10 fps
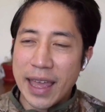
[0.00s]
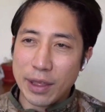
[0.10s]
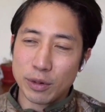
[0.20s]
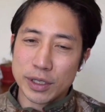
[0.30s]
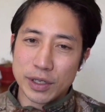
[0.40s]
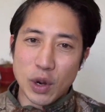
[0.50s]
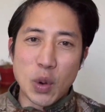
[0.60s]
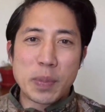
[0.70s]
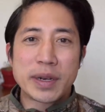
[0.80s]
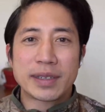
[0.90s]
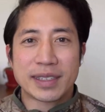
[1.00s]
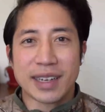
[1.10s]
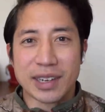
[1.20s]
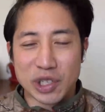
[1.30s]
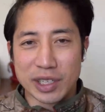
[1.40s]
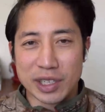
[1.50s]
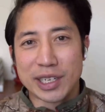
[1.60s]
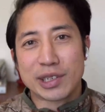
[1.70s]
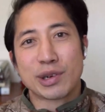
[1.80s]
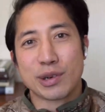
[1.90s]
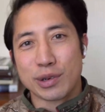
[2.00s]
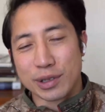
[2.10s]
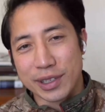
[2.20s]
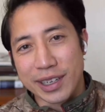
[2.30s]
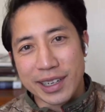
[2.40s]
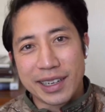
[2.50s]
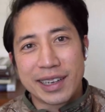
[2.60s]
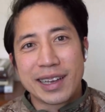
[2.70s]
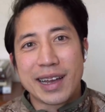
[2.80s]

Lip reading: And there was open discussion internally